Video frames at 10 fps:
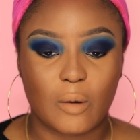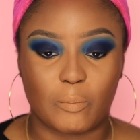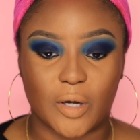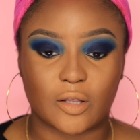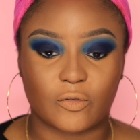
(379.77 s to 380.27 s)

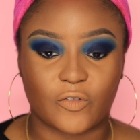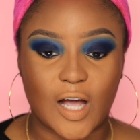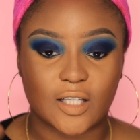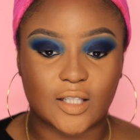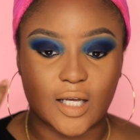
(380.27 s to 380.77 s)
but the
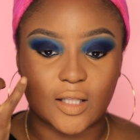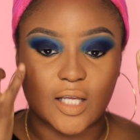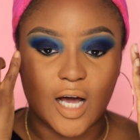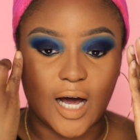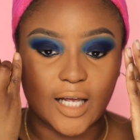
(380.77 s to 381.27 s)
fact that the
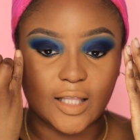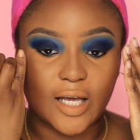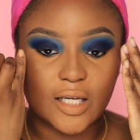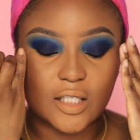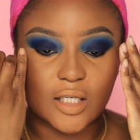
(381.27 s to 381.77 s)

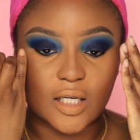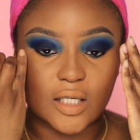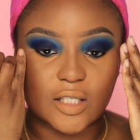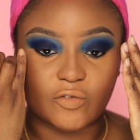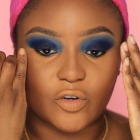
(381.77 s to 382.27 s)
highlight
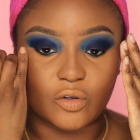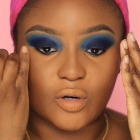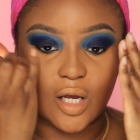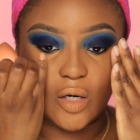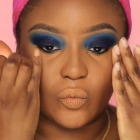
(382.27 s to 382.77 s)
is further
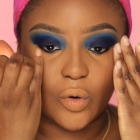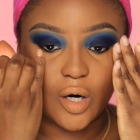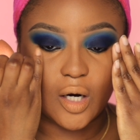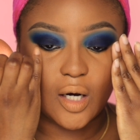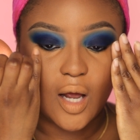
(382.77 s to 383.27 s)

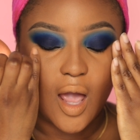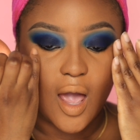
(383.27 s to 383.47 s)
inward